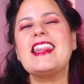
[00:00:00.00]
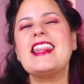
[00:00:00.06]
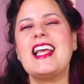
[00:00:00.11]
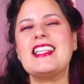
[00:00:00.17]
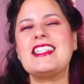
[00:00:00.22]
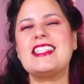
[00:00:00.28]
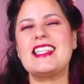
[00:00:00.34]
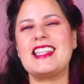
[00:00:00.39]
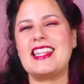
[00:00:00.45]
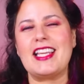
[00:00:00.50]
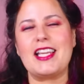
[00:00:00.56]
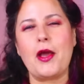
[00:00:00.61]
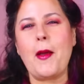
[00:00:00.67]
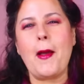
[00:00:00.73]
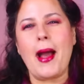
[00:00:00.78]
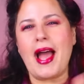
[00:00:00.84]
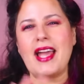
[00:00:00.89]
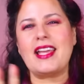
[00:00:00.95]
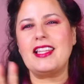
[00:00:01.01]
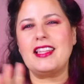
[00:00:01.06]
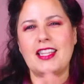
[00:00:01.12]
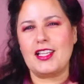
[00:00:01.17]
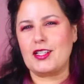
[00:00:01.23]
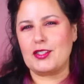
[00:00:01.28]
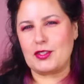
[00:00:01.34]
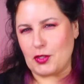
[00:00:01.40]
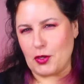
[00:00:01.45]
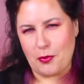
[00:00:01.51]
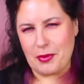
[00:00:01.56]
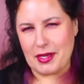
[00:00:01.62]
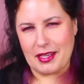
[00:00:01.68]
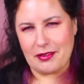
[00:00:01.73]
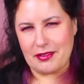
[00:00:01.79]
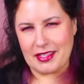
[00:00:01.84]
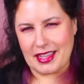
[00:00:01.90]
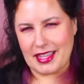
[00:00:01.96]
That's the thing. I can think of so
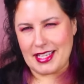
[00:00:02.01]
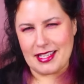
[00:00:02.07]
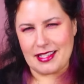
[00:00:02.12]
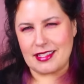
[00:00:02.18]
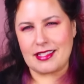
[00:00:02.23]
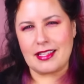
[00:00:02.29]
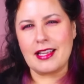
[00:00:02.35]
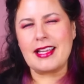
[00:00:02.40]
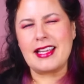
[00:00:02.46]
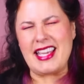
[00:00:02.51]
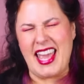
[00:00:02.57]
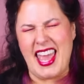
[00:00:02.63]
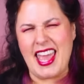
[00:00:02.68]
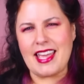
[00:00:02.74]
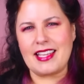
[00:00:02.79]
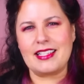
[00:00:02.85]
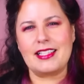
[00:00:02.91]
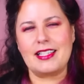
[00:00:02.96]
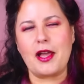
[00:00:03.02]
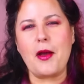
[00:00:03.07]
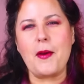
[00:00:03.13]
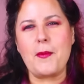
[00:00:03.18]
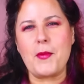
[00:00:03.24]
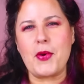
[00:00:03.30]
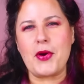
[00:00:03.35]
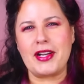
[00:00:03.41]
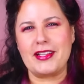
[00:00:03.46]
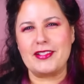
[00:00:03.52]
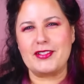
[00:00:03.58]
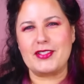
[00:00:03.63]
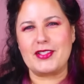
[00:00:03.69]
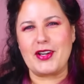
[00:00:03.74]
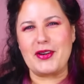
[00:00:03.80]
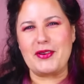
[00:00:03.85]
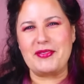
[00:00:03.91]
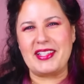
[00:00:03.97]
many things Candy
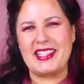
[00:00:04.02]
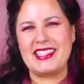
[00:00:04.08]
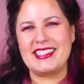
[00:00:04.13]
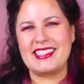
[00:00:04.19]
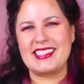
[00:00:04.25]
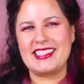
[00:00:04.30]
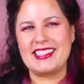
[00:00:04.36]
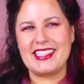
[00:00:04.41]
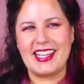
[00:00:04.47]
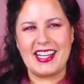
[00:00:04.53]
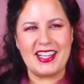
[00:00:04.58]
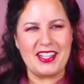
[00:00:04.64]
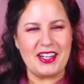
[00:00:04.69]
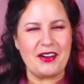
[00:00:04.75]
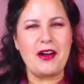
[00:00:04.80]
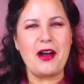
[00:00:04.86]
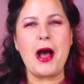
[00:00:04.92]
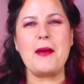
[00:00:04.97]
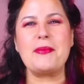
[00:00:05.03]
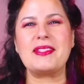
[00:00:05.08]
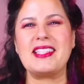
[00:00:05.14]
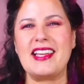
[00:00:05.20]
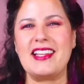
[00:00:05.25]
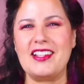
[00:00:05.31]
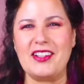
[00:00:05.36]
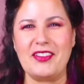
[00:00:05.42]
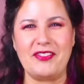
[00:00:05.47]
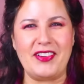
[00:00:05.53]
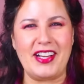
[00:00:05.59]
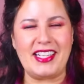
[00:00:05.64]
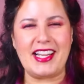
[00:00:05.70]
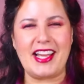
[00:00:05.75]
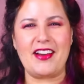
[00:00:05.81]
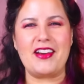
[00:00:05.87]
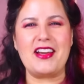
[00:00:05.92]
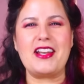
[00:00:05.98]
Morningstar means. I know. I'm excited to
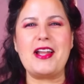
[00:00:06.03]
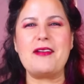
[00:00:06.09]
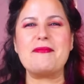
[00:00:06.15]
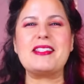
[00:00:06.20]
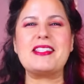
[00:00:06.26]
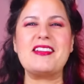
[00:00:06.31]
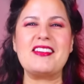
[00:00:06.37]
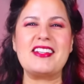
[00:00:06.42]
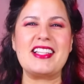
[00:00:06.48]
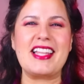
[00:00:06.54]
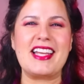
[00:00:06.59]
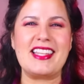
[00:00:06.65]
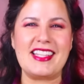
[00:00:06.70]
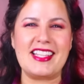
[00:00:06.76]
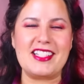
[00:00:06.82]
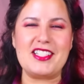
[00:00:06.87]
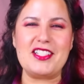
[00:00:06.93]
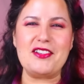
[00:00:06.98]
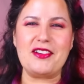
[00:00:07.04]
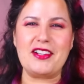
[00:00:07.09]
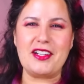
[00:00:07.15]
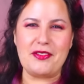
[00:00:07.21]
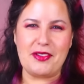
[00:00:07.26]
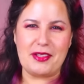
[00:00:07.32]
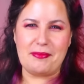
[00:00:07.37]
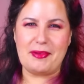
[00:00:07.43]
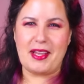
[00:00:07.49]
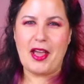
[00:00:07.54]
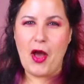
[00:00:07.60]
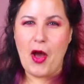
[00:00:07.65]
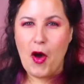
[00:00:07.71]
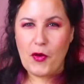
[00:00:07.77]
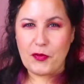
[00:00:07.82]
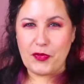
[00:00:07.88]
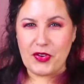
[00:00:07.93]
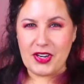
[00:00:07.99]
find out, and I'm so glad that you are here with me
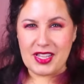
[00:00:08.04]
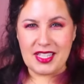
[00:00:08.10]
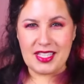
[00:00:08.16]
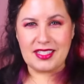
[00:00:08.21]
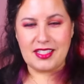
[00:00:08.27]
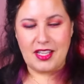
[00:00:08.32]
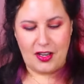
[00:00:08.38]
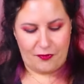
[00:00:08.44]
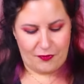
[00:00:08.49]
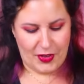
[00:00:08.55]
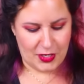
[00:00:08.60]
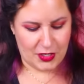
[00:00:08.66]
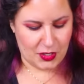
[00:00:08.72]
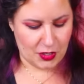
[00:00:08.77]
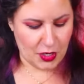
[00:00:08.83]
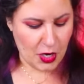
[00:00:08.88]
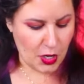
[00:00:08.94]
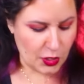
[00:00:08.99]
for this adventure.